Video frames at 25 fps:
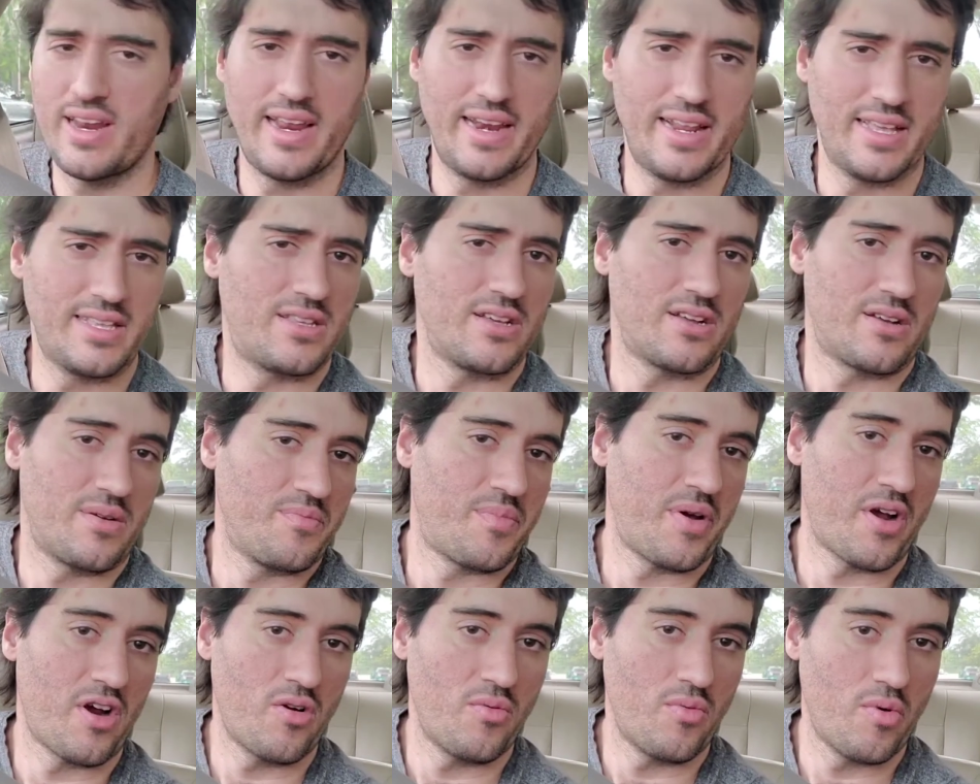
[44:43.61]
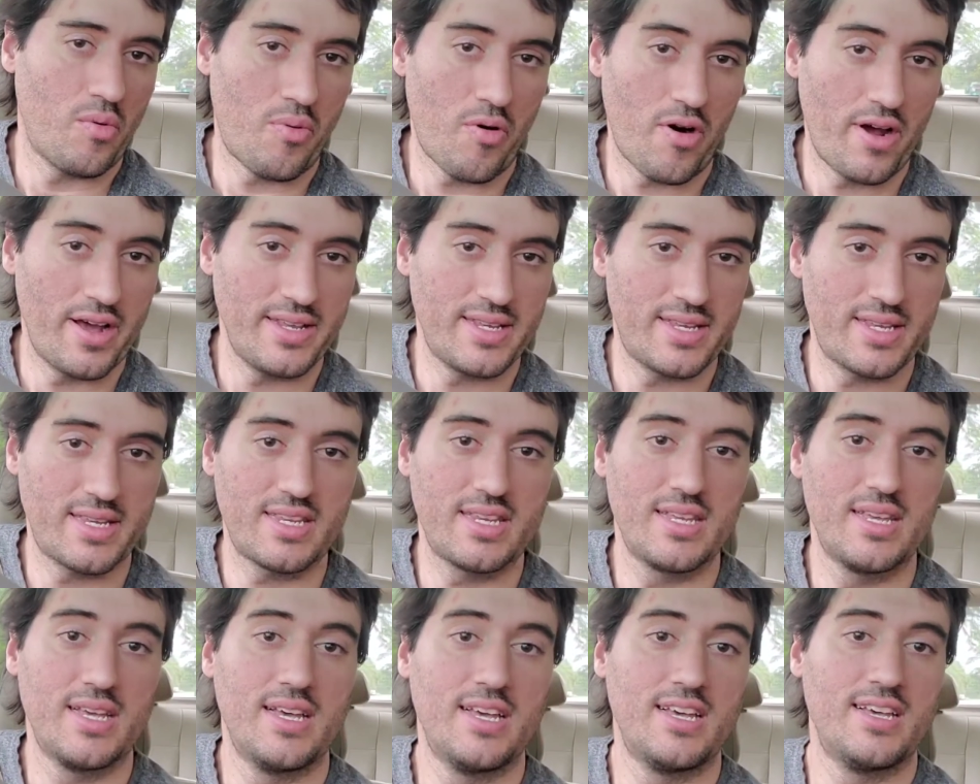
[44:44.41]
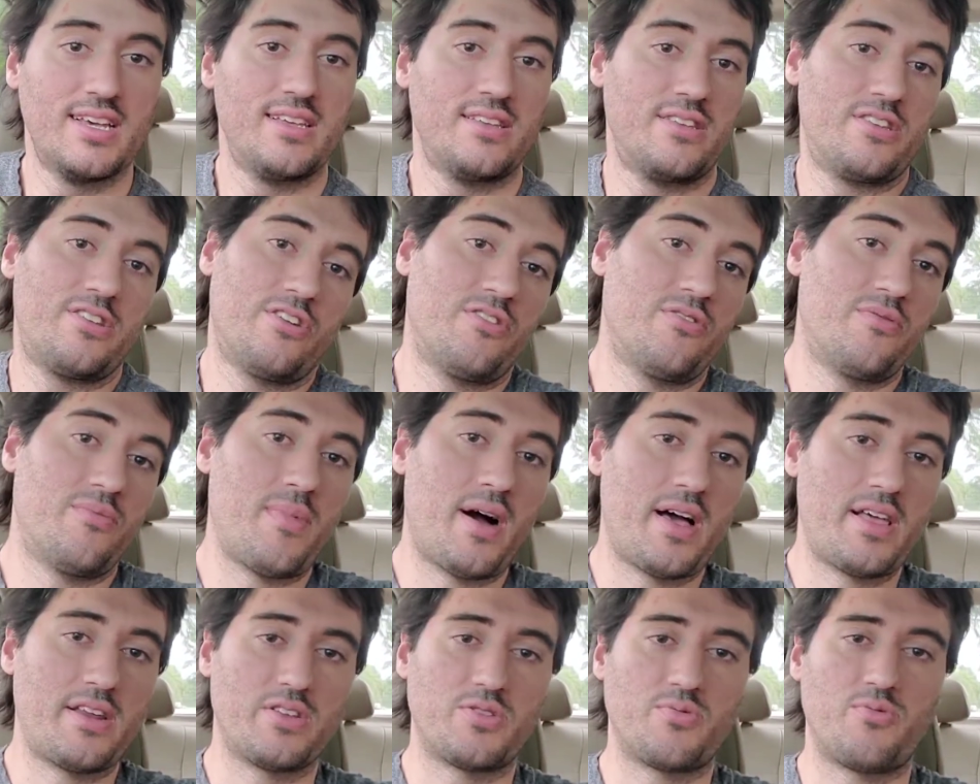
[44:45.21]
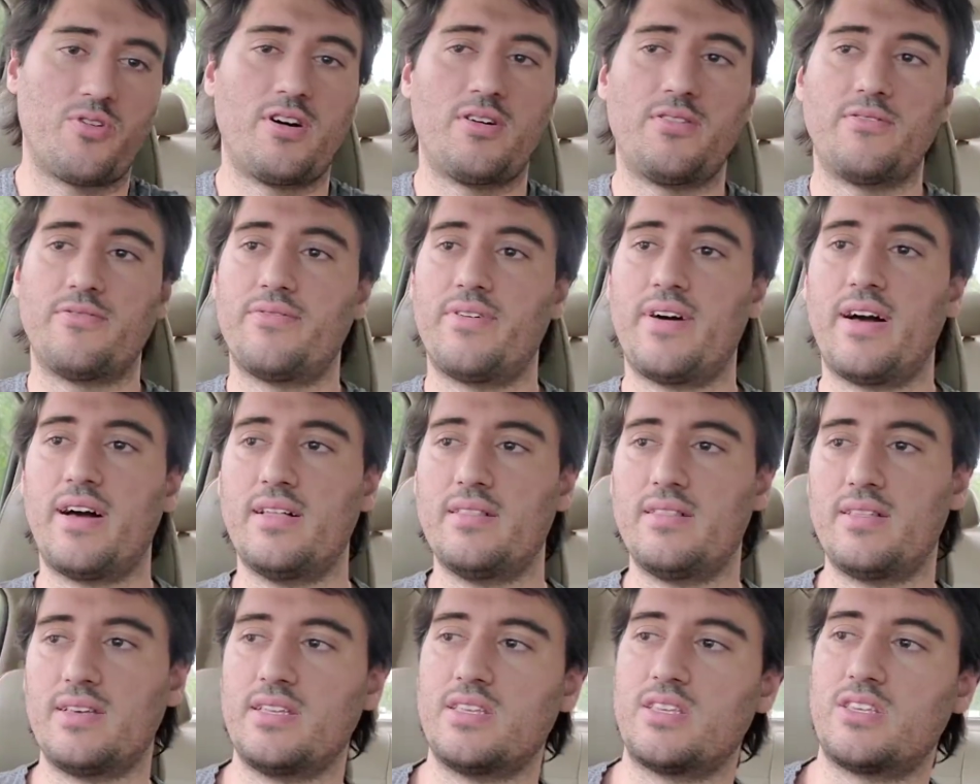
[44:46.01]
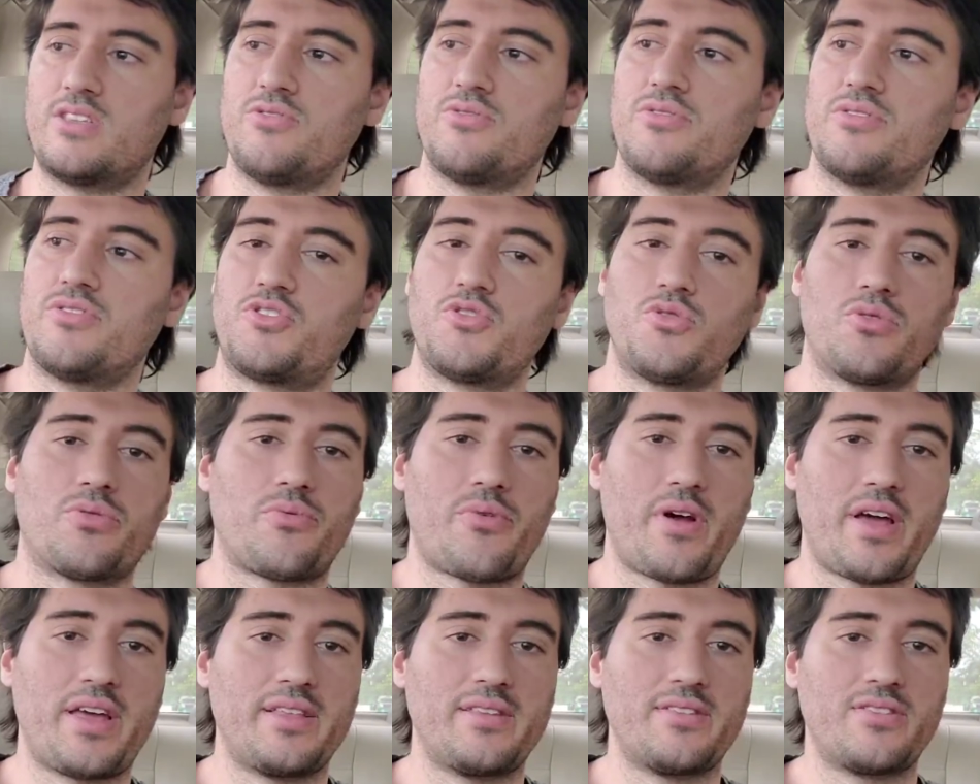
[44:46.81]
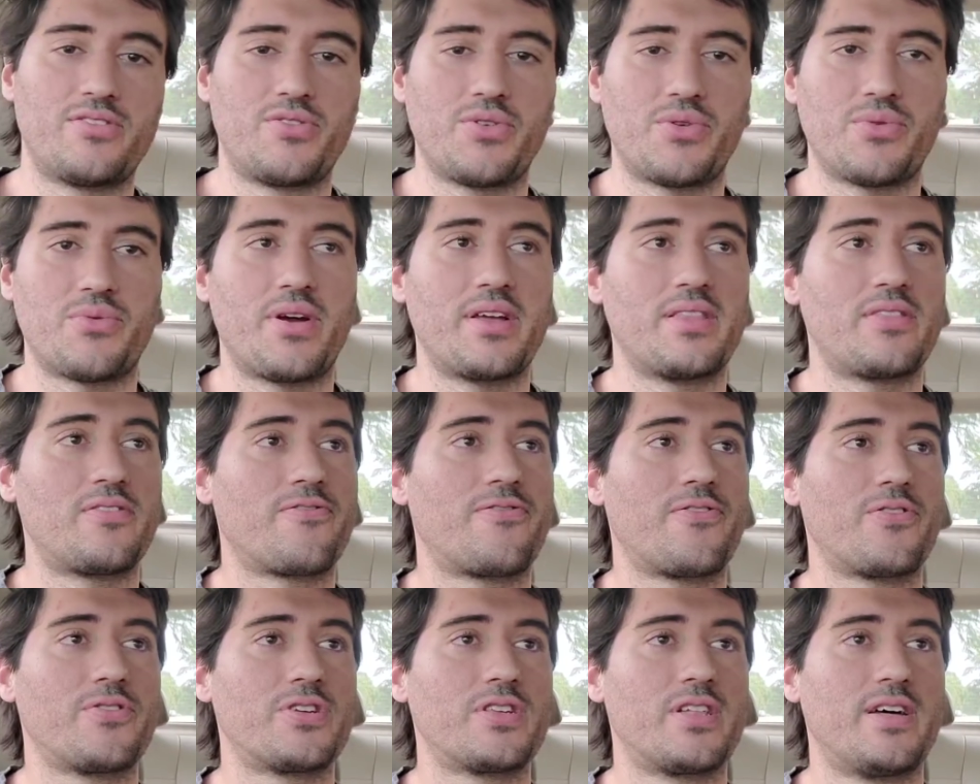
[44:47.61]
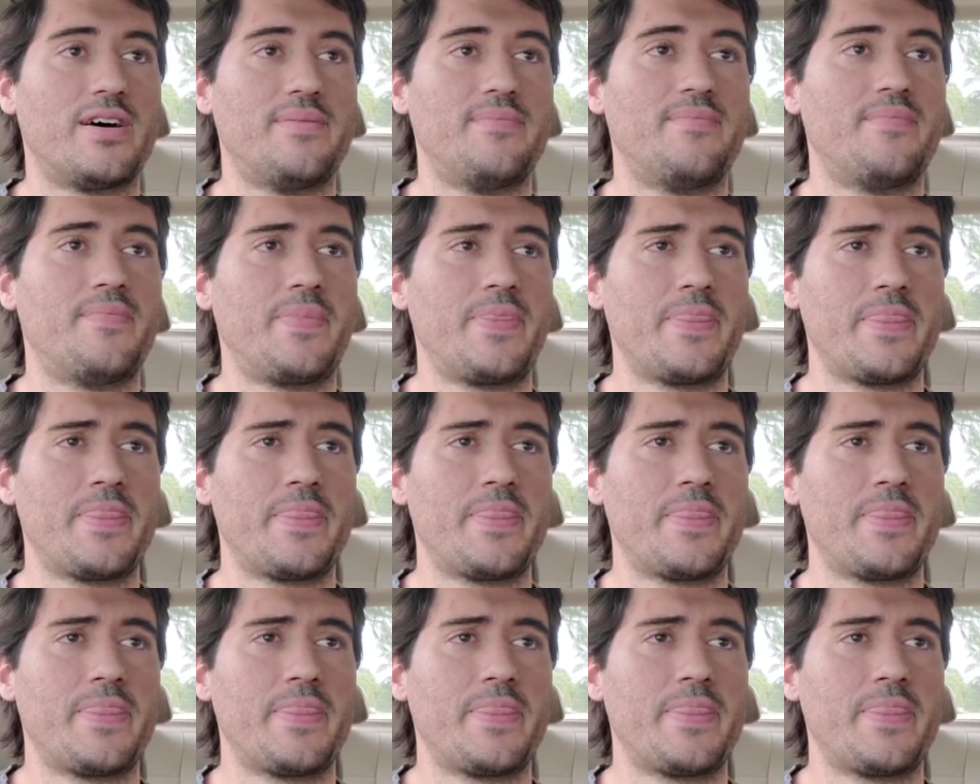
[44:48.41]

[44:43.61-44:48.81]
And it's a comparable price, so might as well at least do it right the first time.